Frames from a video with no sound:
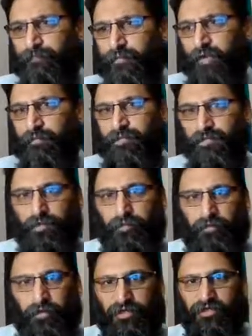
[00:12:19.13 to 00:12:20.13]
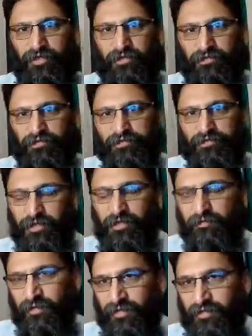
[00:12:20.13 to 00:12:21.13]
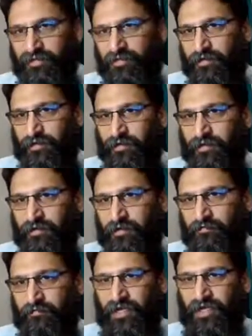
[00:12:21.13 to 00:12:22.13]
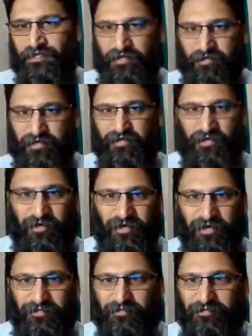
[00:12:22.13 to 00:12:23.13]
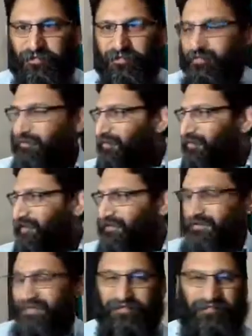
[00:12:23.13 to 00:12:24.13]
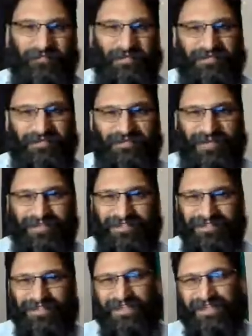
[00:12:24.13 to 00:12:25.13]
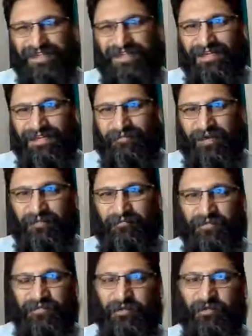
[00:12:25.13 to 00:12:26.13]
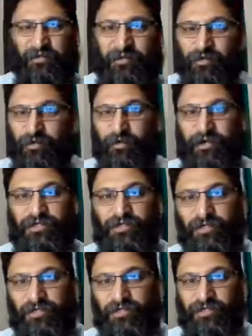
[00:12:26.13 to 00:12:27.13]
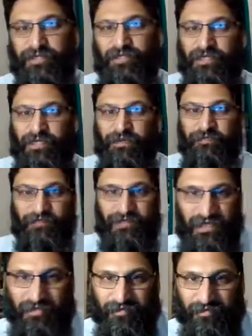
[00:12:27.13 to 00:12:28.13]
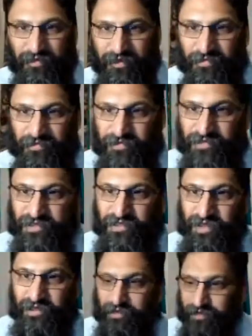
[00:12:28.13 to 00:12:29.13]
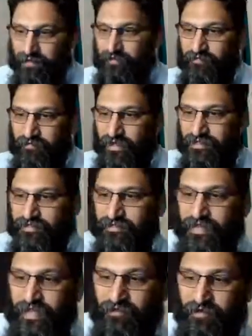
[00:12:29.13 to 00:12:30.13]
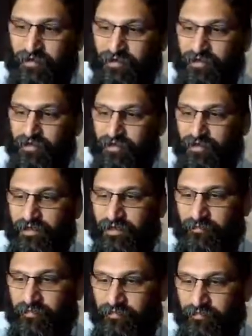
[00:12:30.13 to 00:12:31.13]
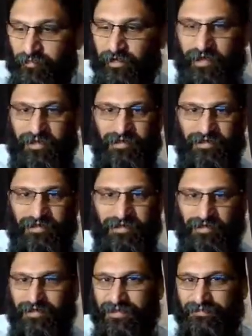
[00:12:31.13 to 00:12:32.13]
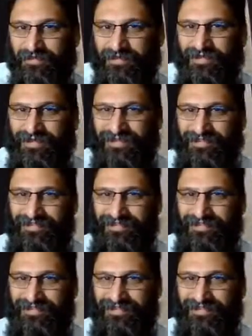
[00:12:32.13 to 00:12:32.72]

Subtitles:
I'm just going to pause here because I realize I've been talking for 6 or 7 minutes straight, and I'm just going to go to the questions and see if there's anything interesting for us to have a look before I keep talking.